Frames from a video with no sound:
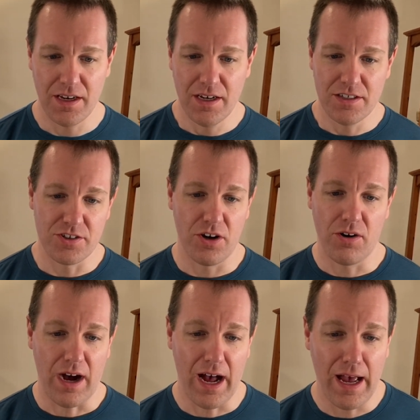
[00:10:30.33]

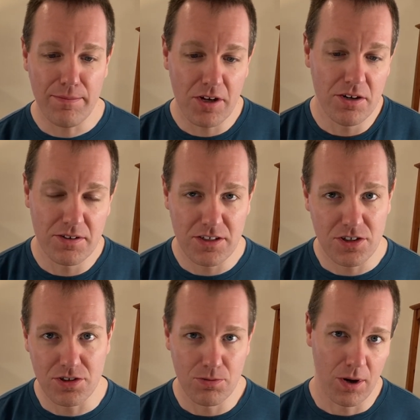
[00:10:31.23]
So I'm going
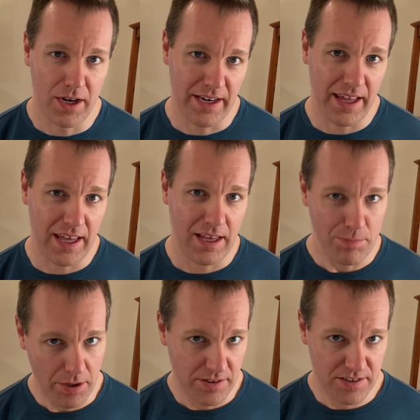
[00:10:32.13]
to want a
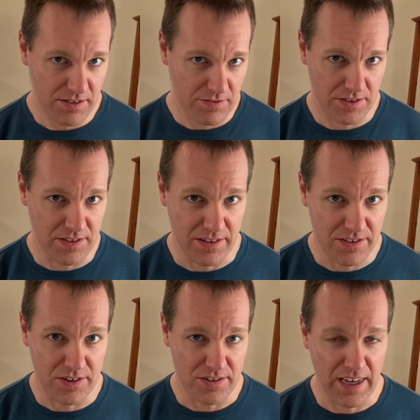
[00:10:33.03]
person versus
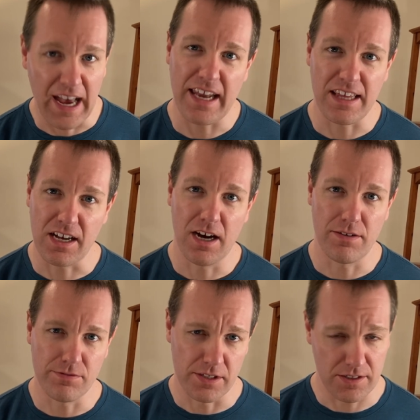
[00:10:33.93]
society
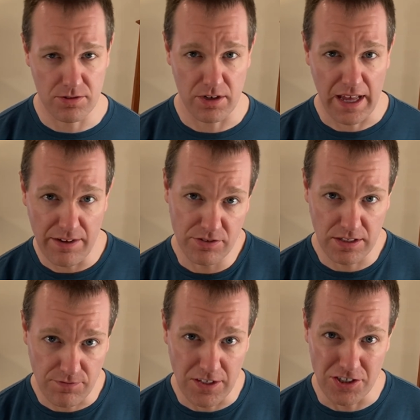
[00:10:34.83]
conflict sort of heavily
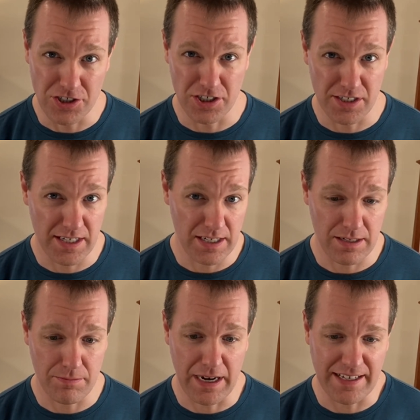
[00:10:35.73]
featured
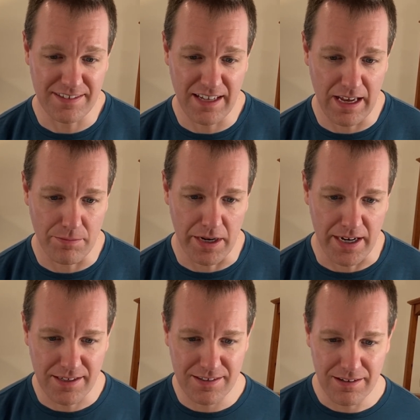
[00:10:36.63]
in my
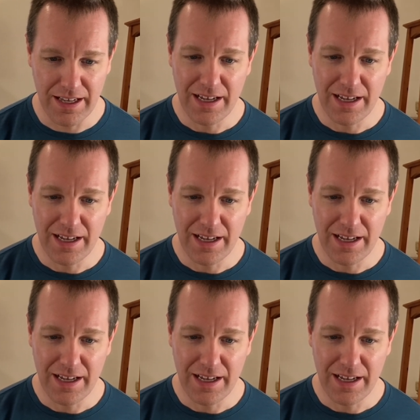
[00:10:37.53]
sandbox.